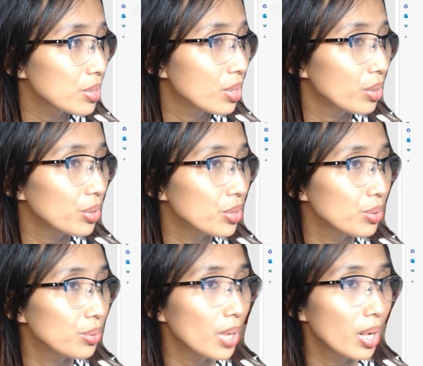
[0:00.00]
go
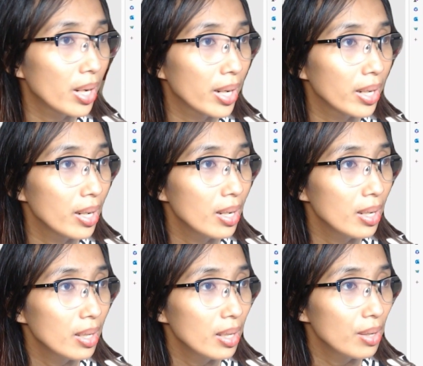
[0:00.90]
to our
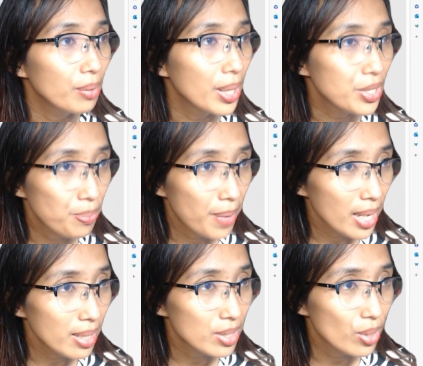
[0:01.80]

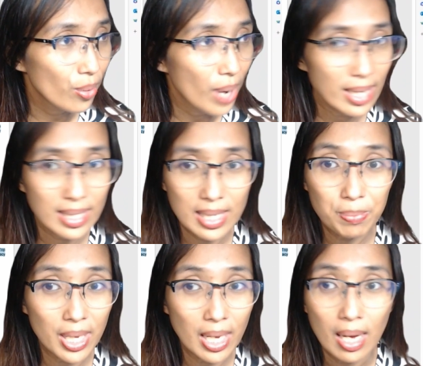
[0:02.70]
resume. So I
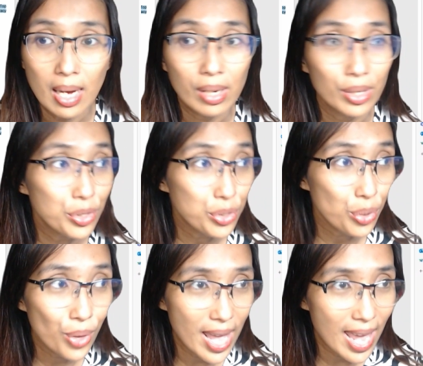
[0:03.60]
simply
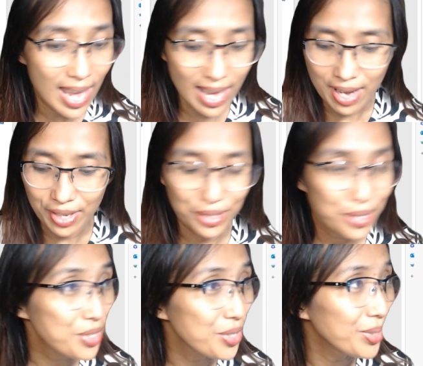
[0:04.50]
Control A,
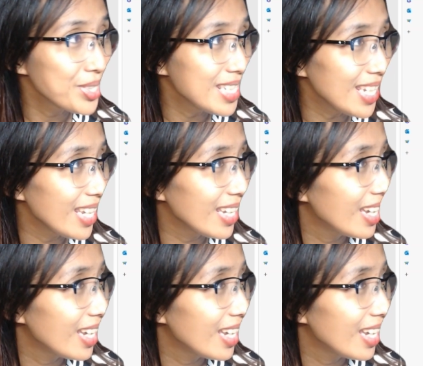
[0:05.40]
Control C,